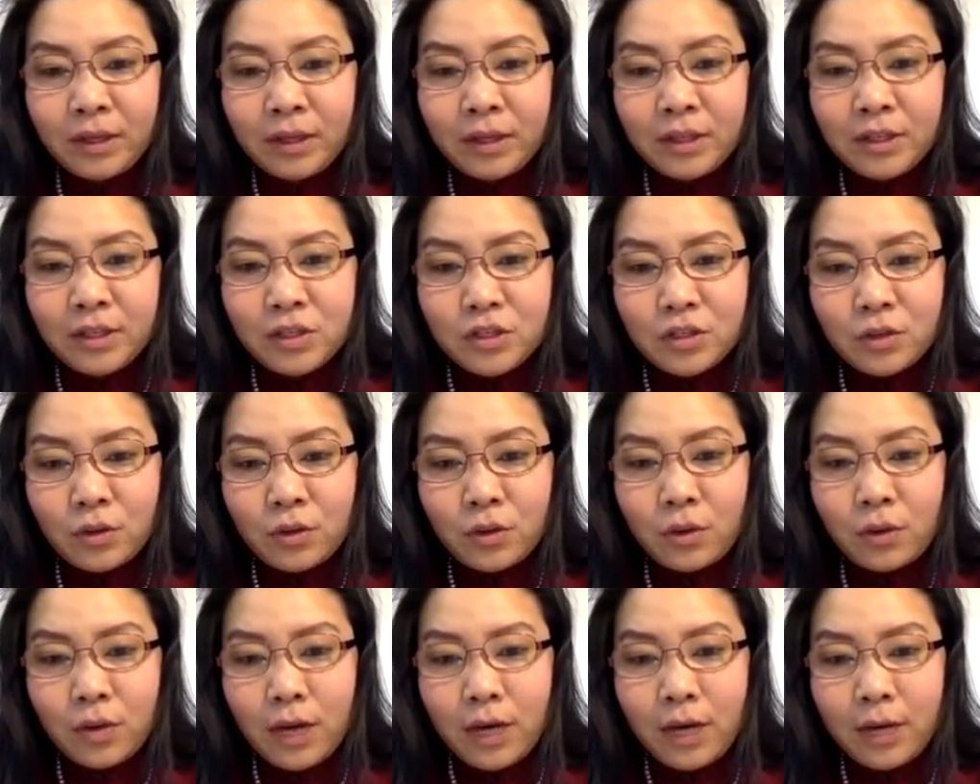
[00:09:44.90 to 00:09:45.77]

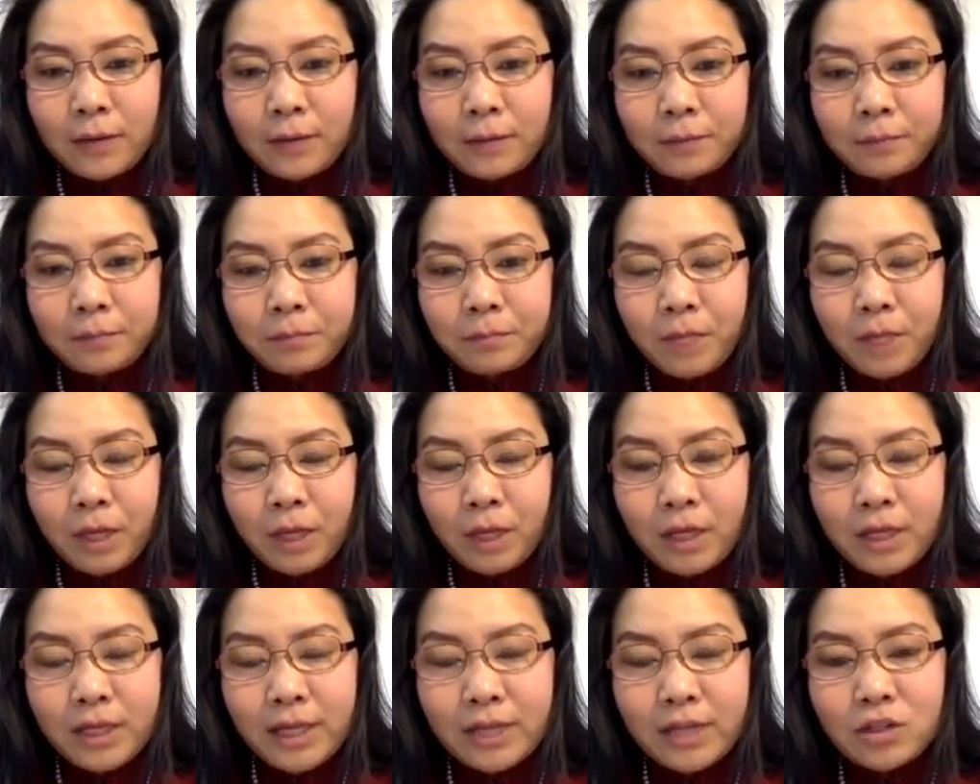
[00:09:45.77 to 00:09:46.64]
So
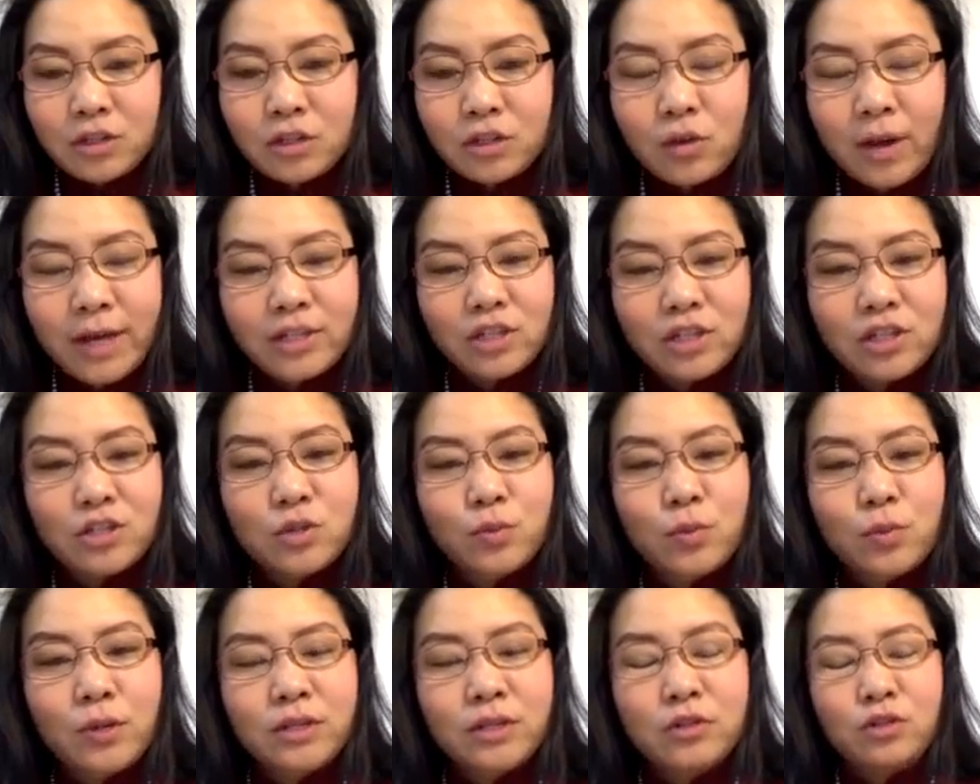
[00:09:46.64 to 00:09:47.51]
yeah, so I just
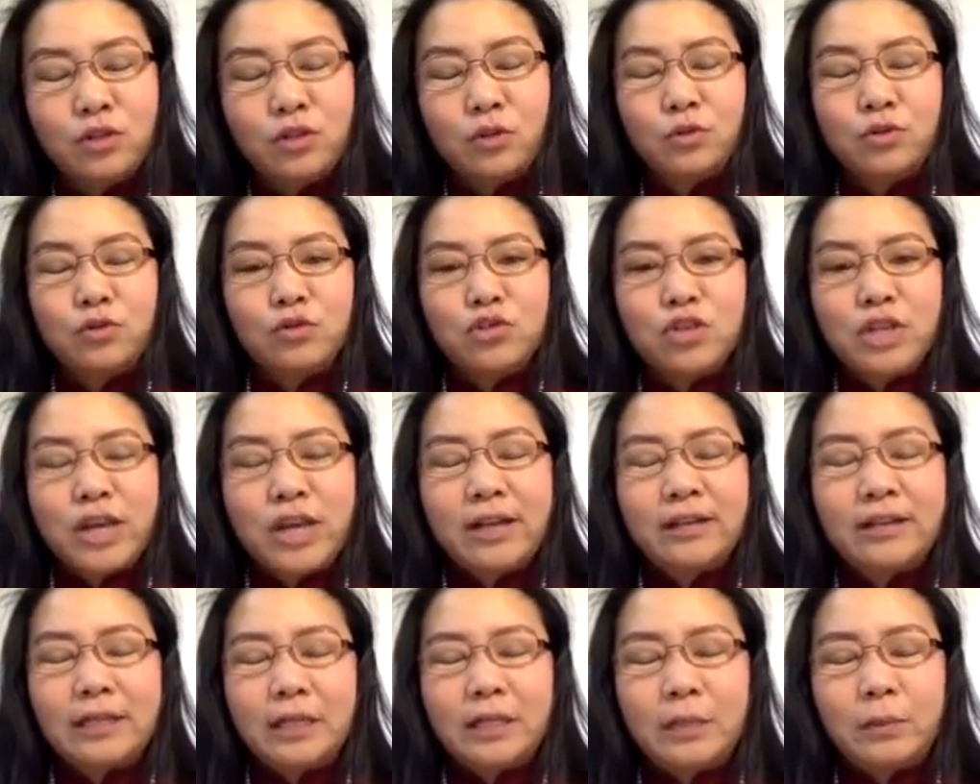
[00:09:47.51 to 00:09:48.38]
want you to share a
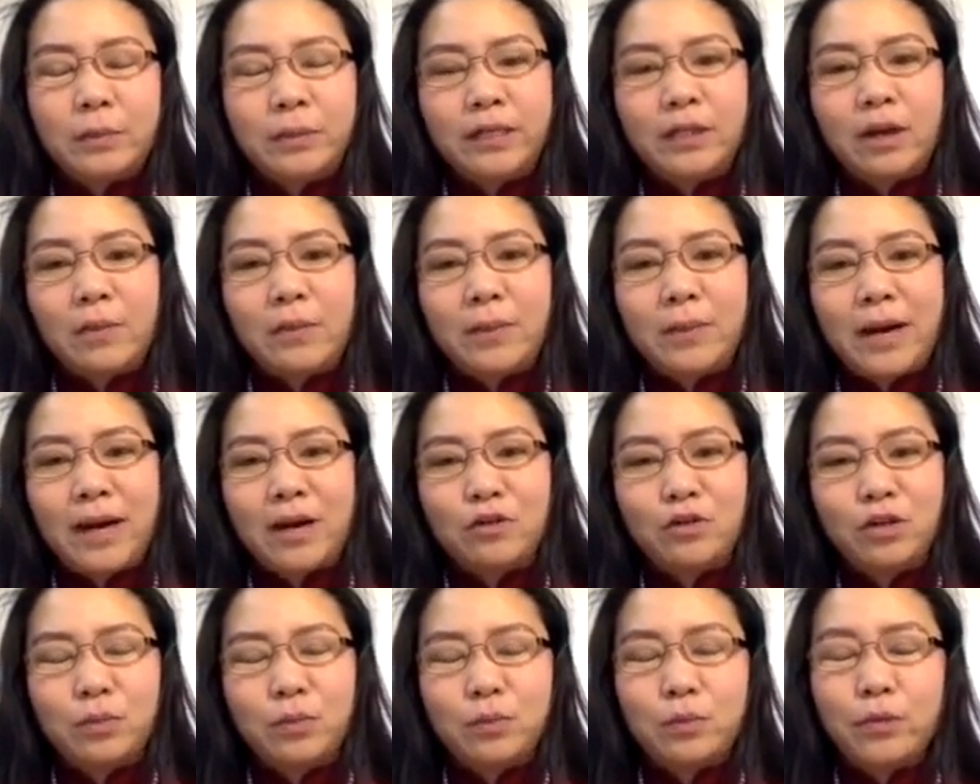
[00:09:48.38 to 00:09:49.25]
little bit about
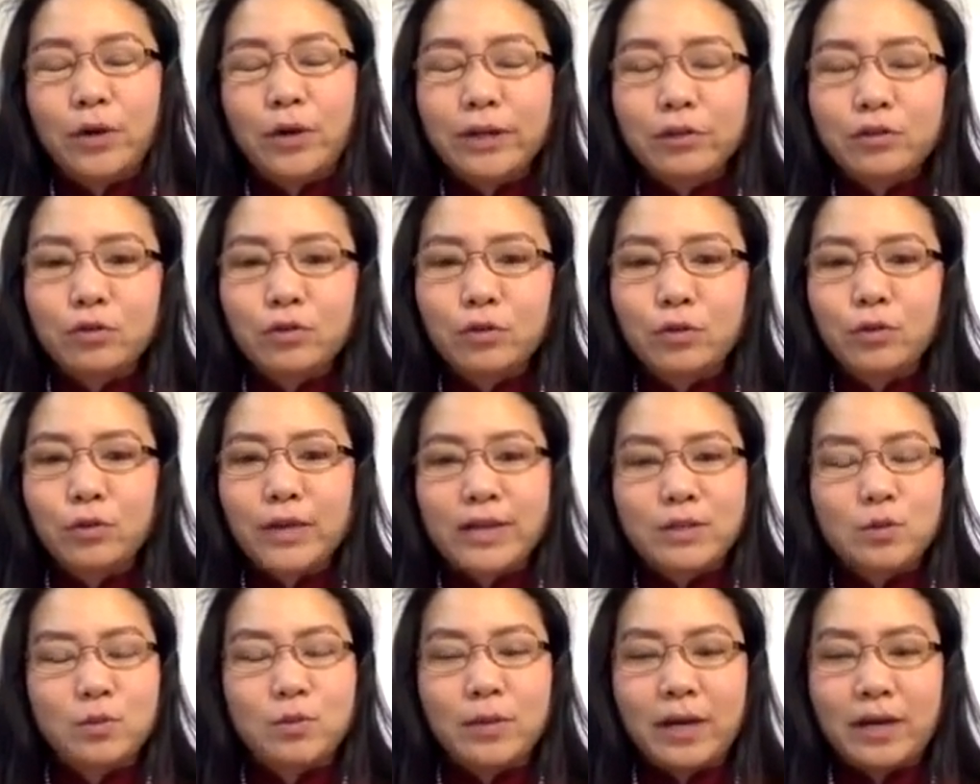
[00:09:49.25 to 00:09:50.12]
your breakthrough as
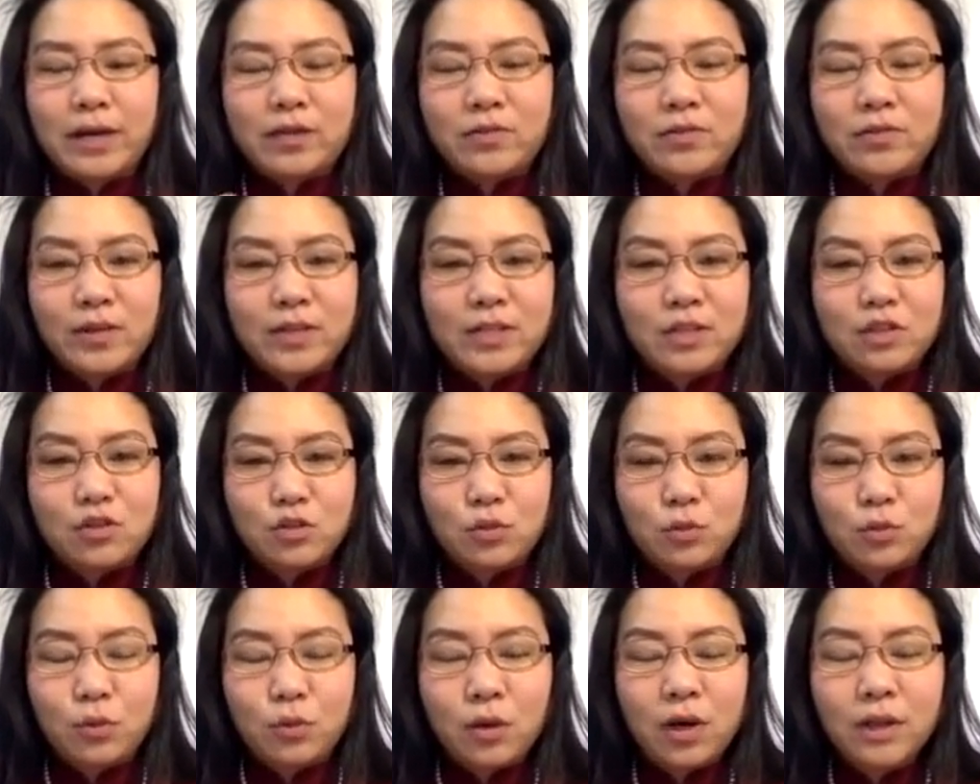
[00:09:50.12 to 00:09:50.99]
much as you
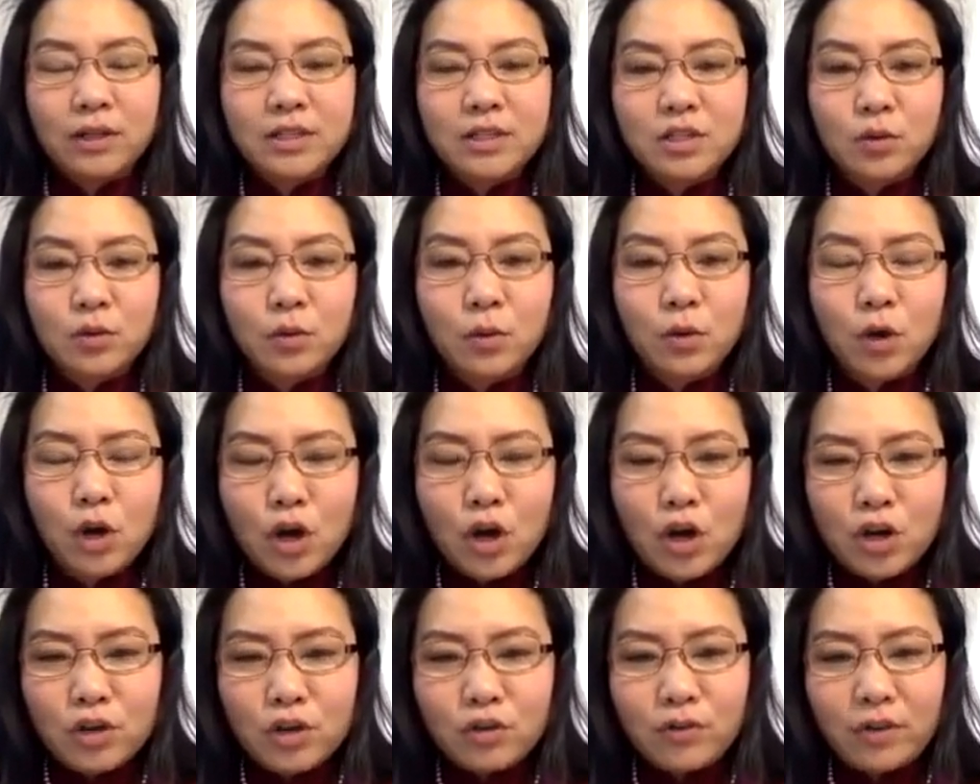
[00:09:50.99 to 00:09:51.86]
want. So
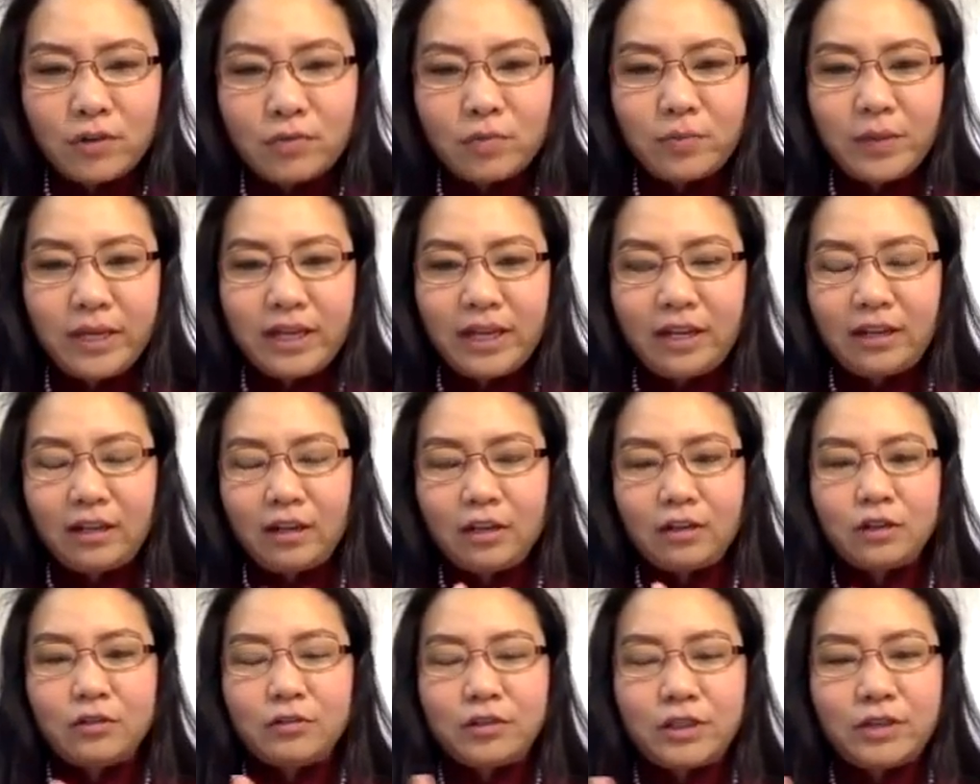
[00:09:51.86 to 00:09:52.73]
you have made a lot
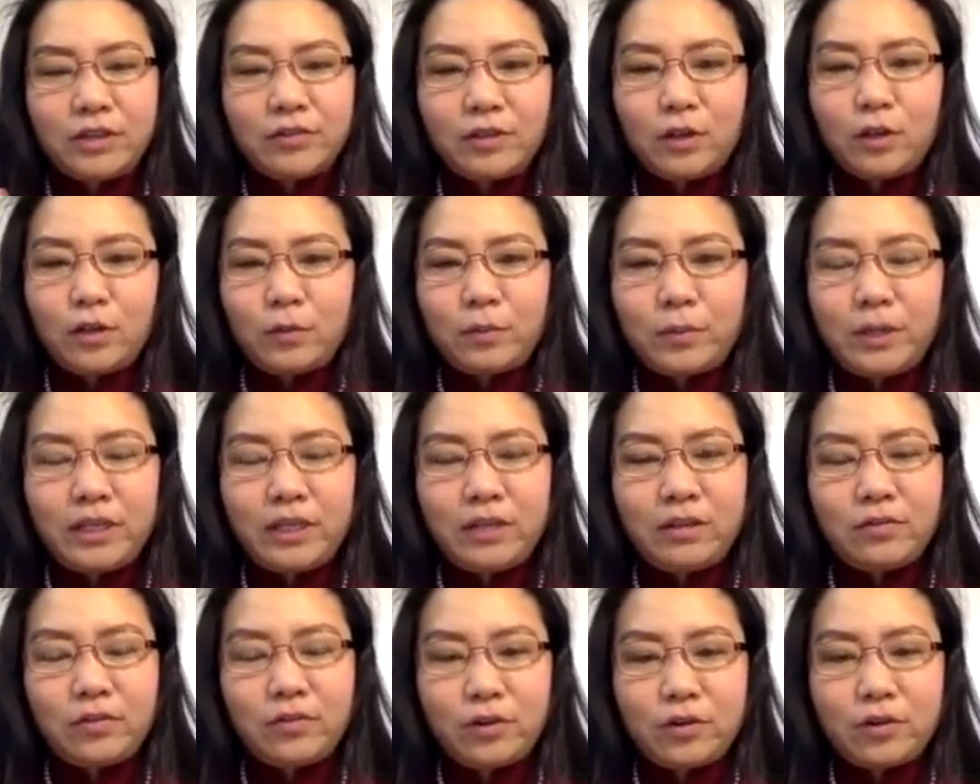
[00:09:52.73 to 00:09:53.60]
of development in a
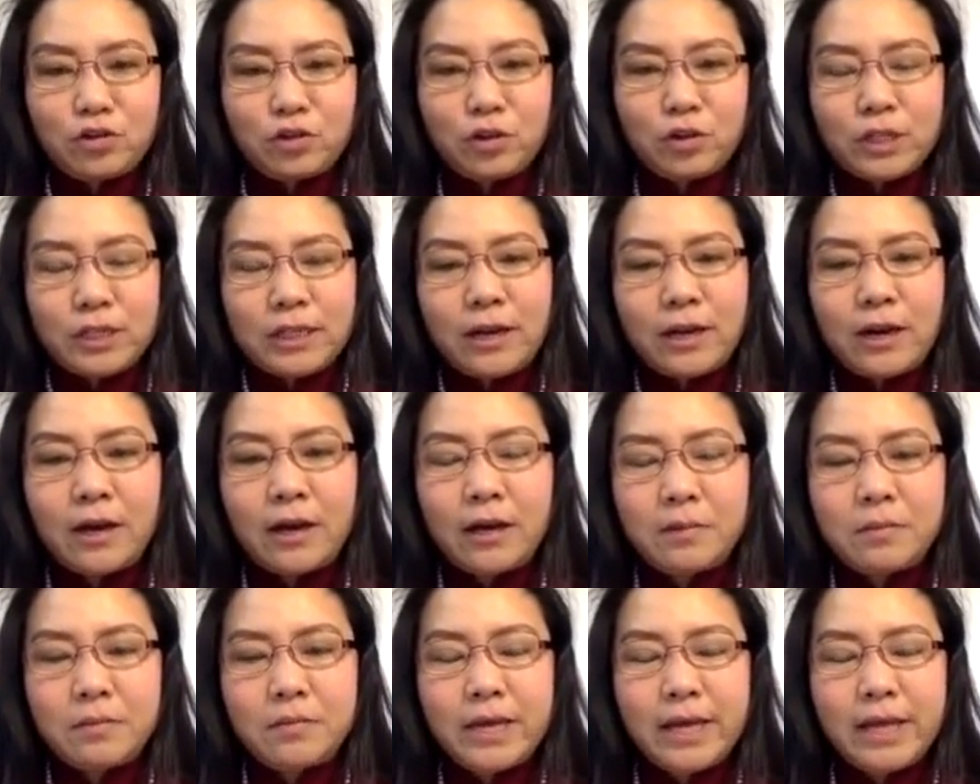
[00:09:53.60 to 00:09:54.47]
very short
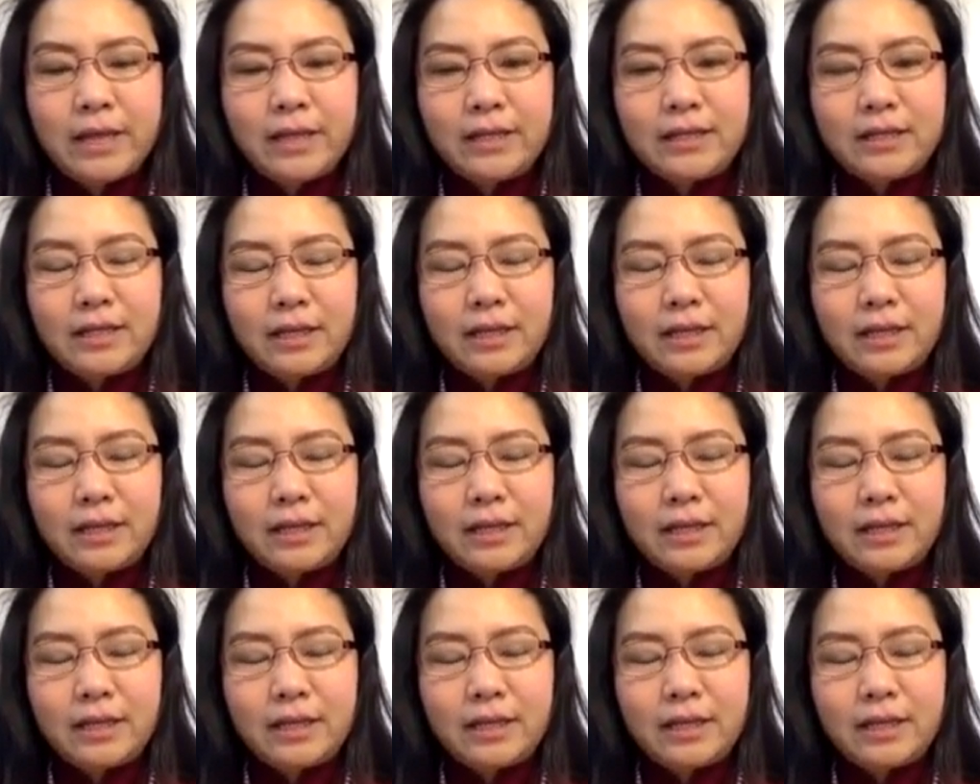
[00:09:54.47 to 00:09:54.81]
time, and